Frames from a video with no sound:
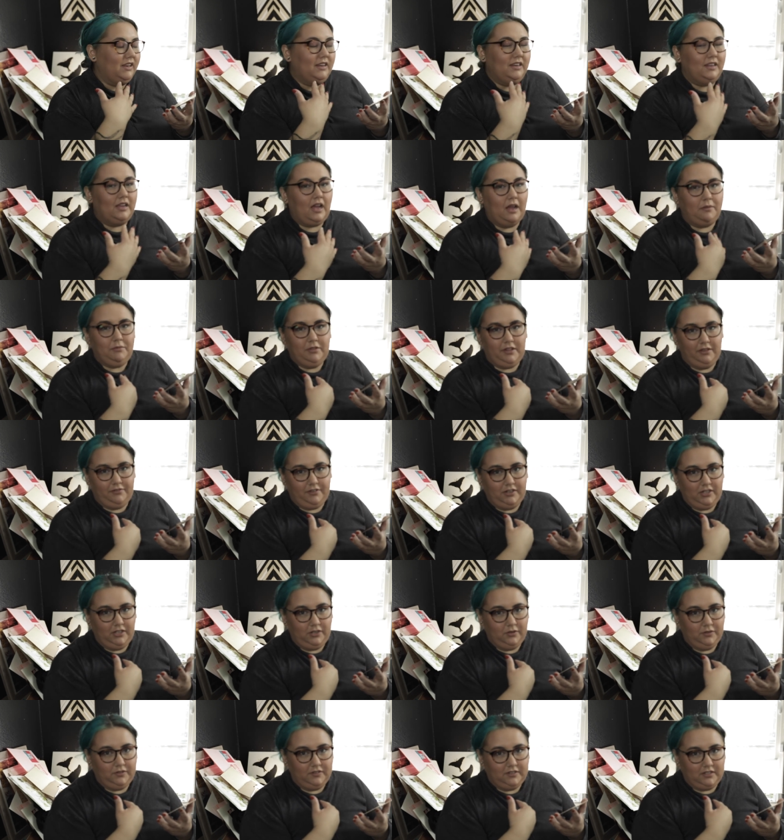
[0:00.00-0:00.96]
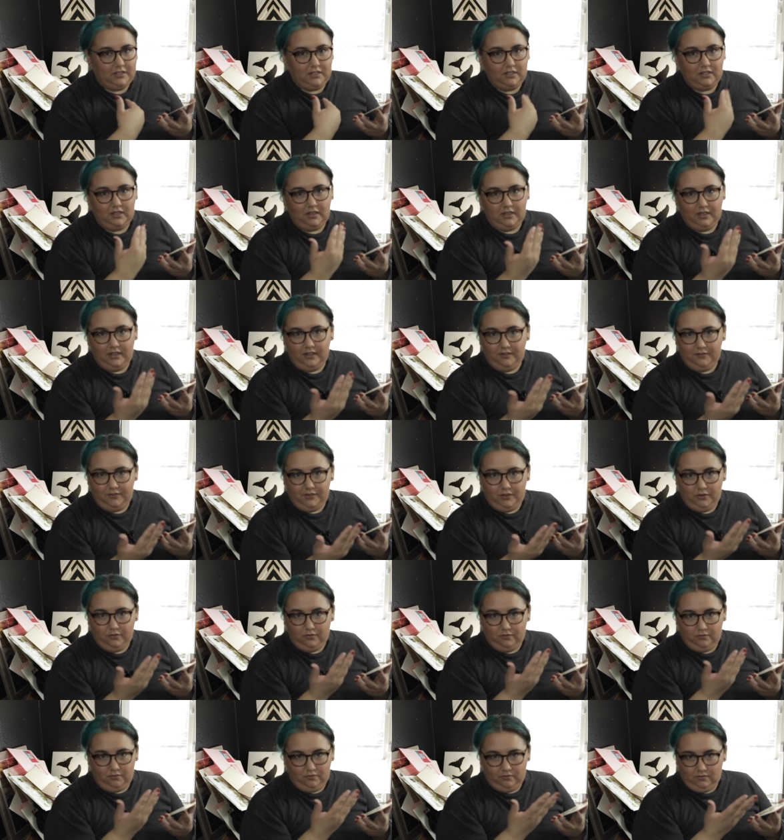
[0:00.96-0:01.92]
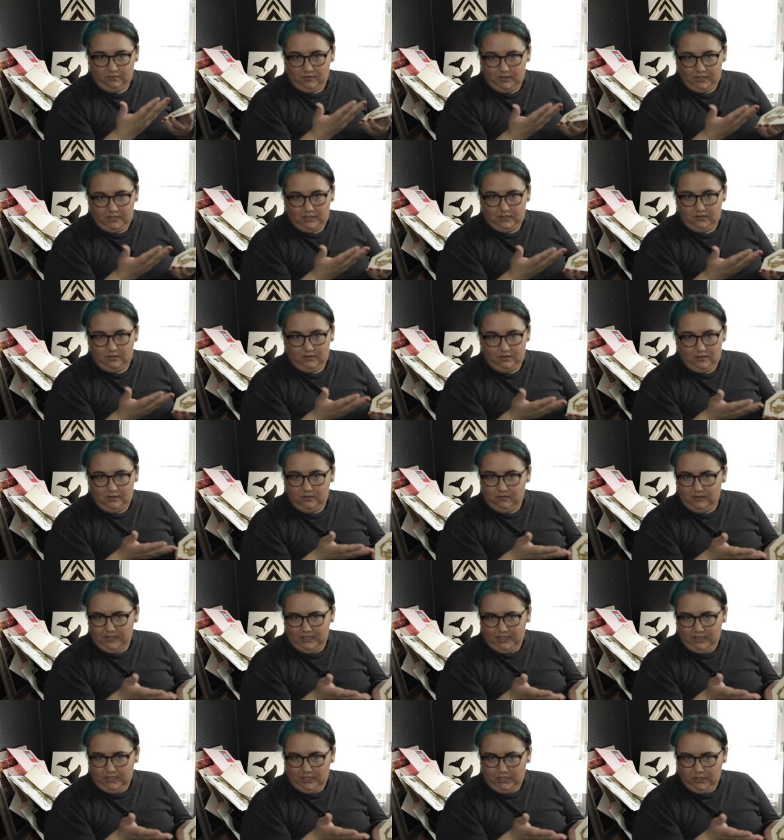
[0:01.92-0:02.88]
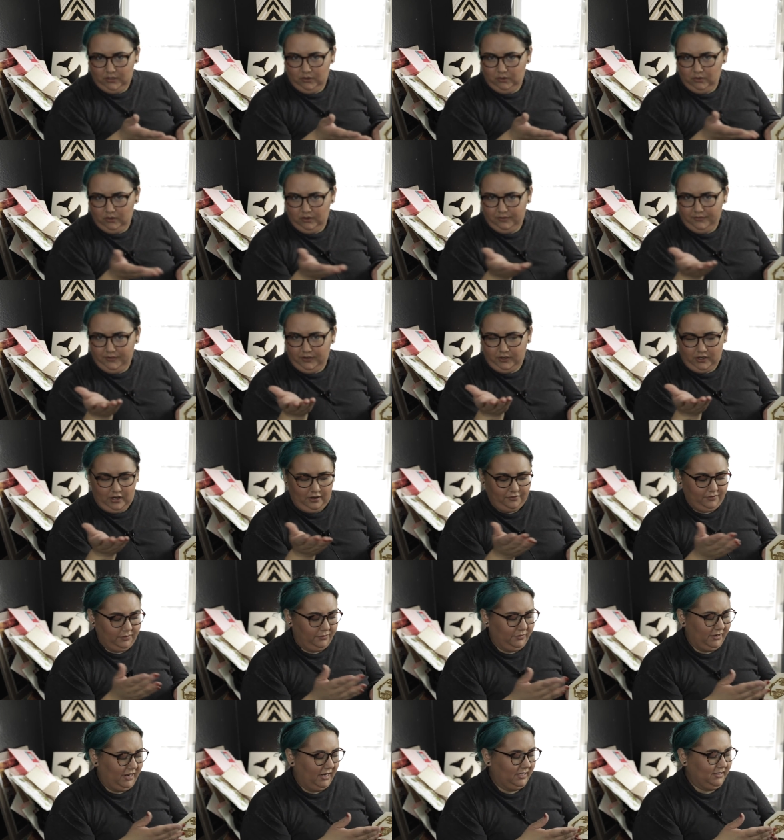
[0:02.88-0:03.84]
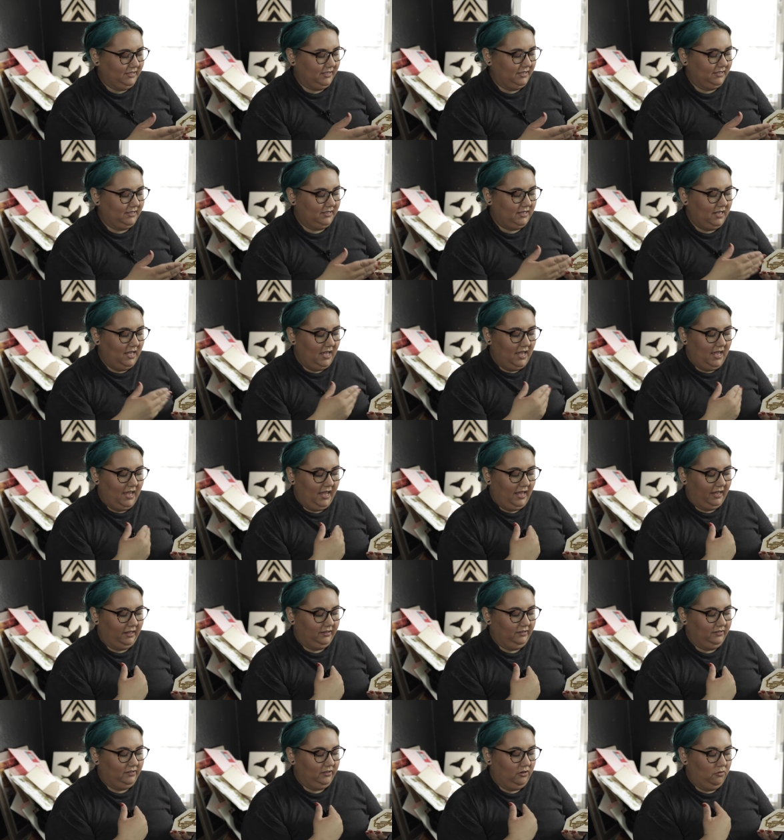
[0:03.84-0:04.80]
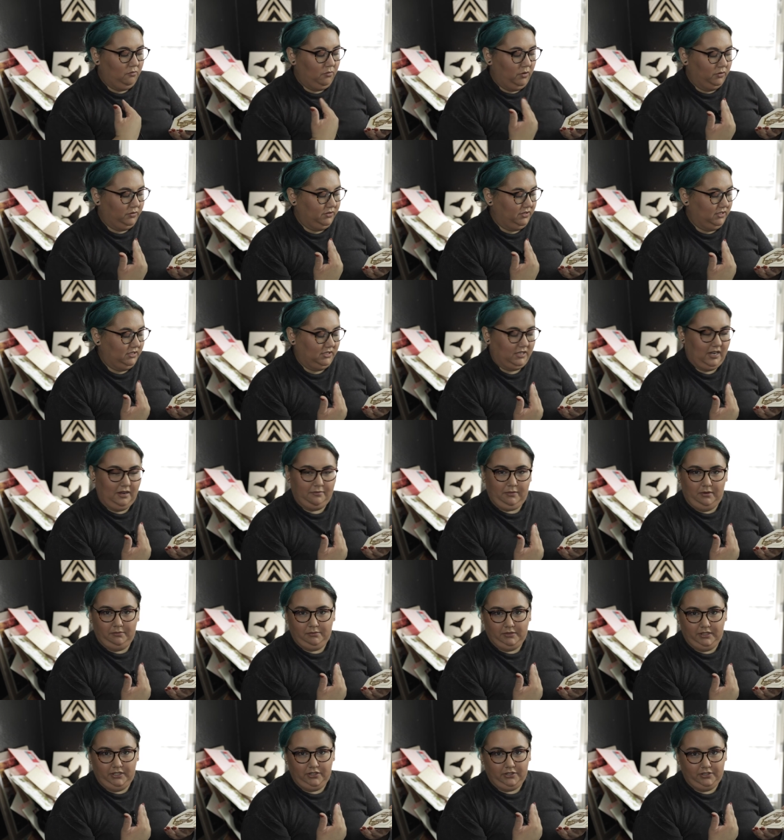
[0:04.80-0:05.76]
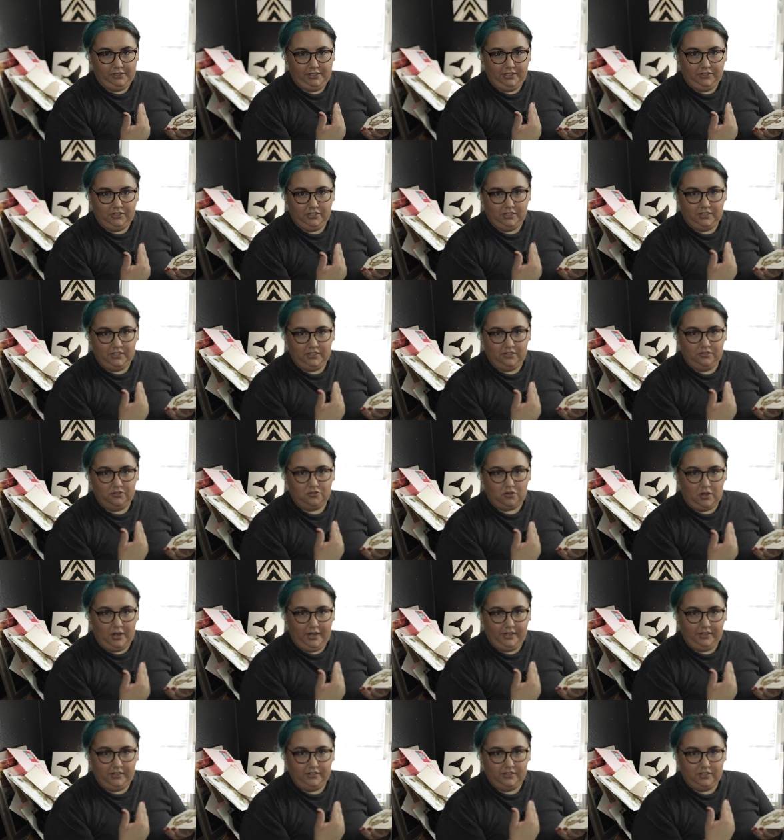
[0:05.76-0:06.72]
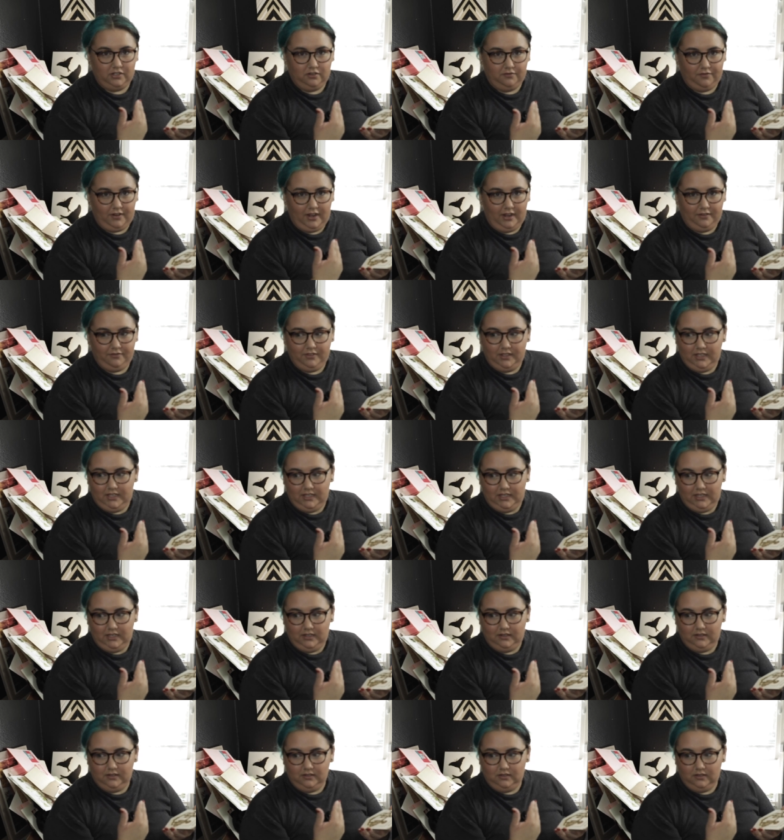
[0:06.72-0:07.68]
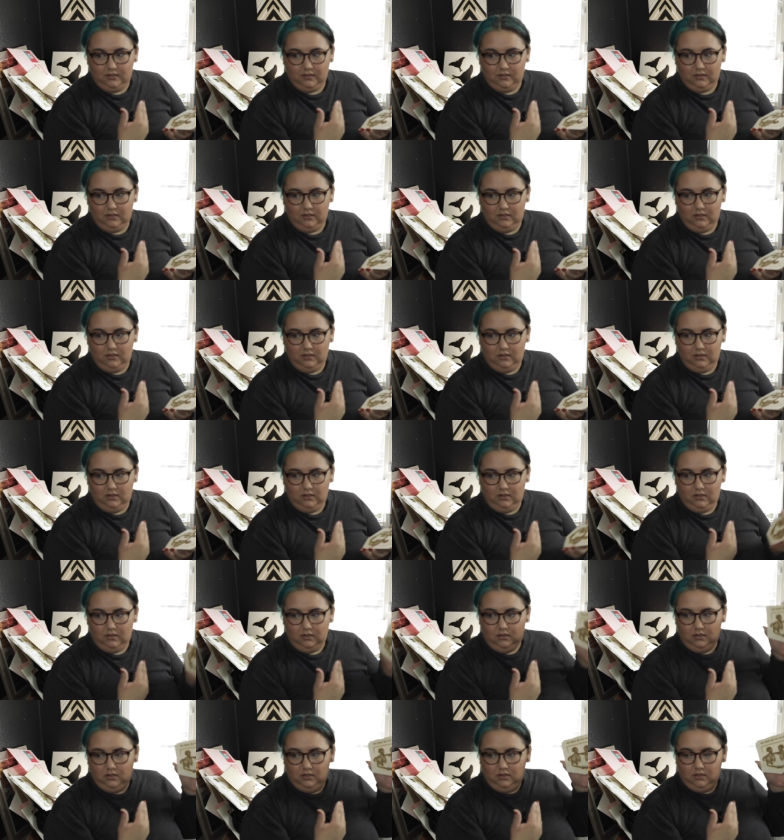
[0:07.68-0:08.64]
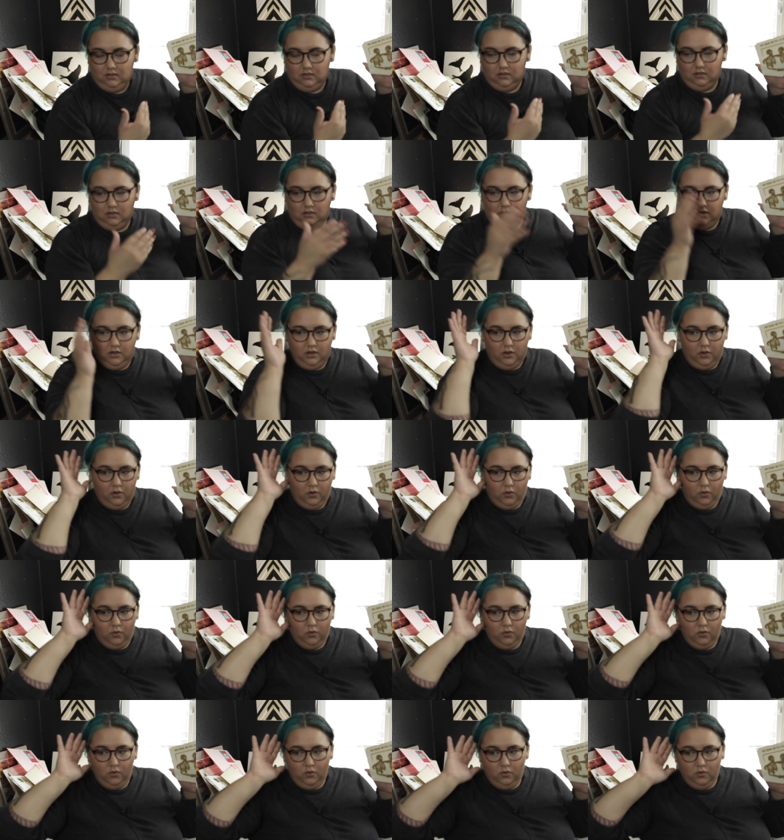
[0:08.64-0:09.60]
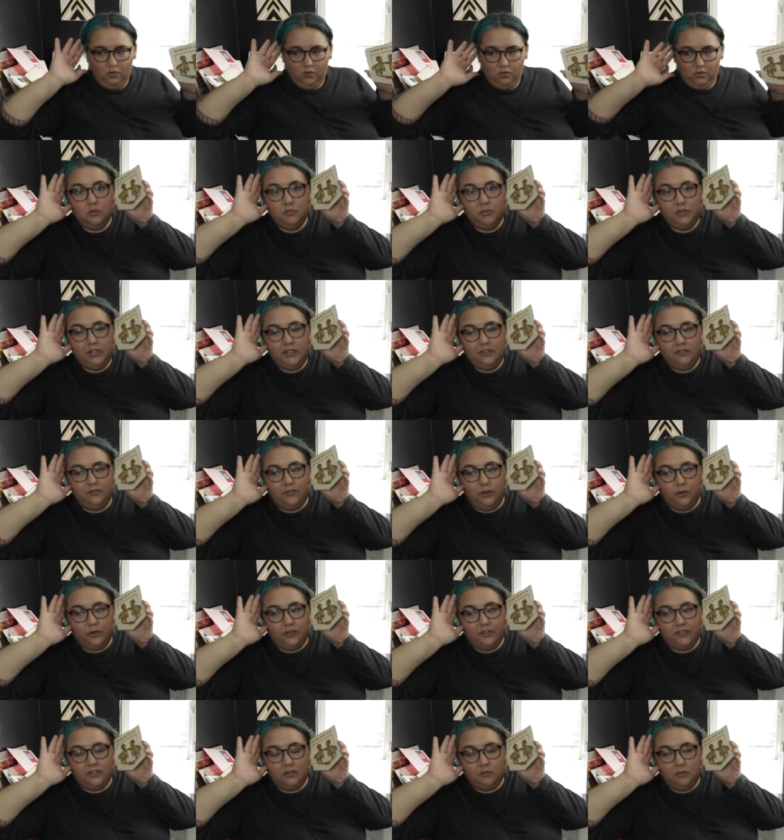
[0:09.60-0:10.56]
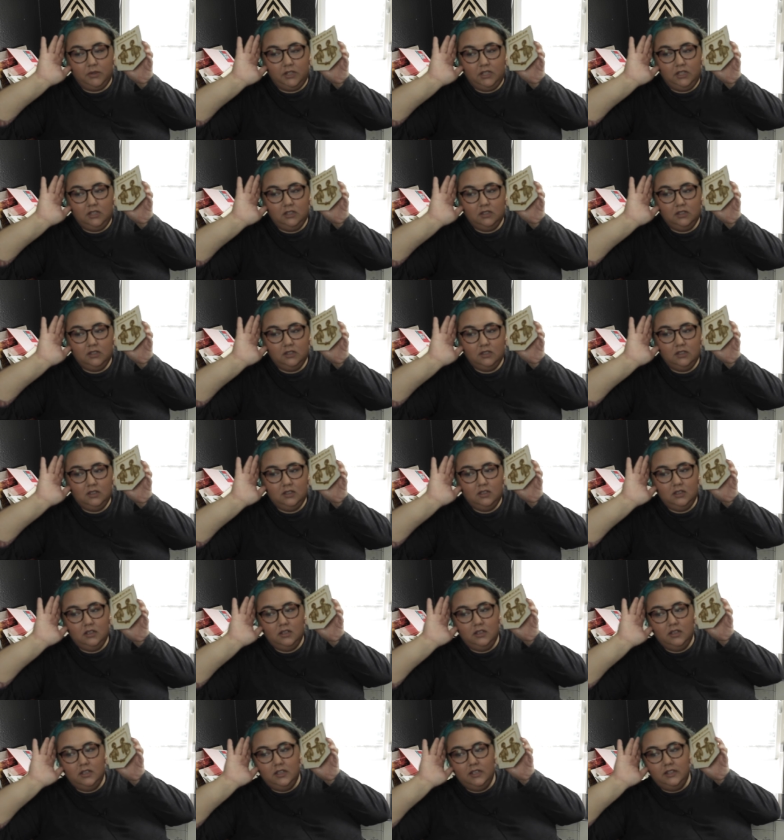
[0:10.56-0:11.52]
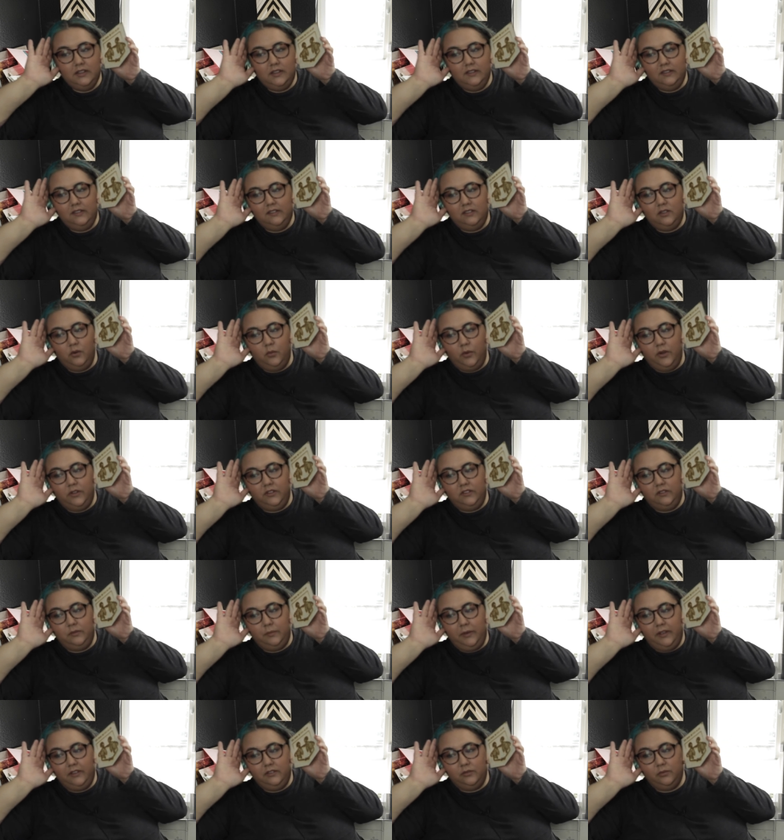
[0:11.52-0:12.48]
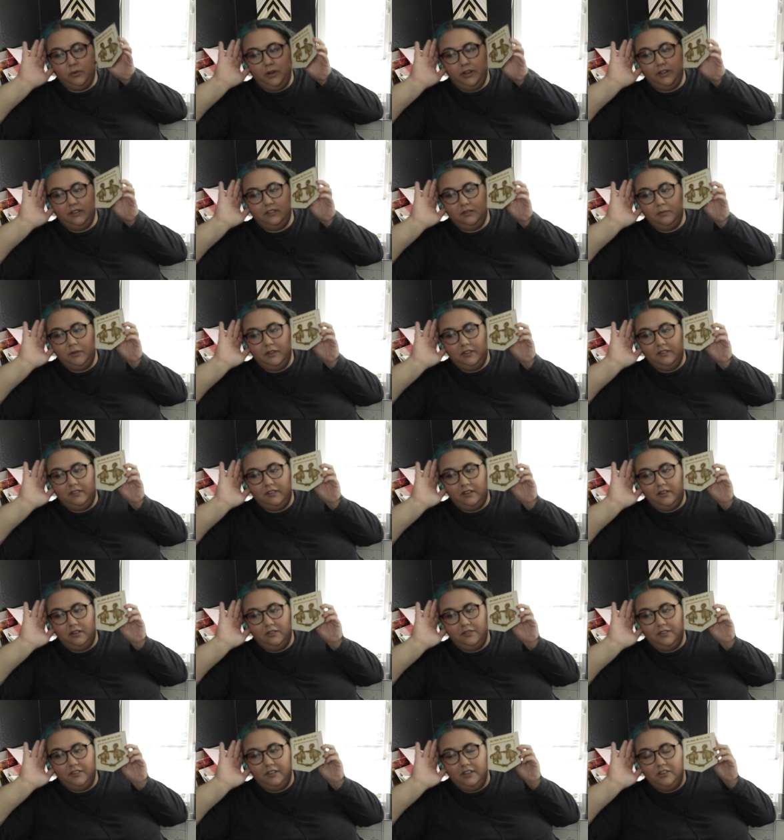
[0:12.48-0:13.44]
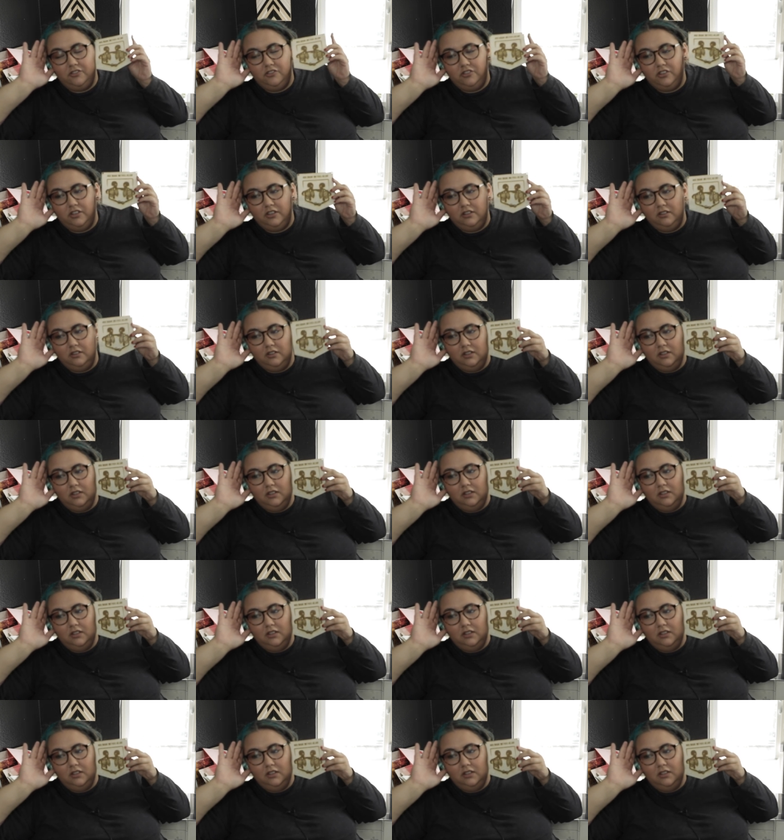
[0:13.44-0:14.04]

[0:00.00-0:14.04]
I live in Houston, if you didn't know, or if you're not from Texas. And so most of the time I'm literally just trying to survive the heat. No, please focus on me. This is the one space where I get to be the center of attention.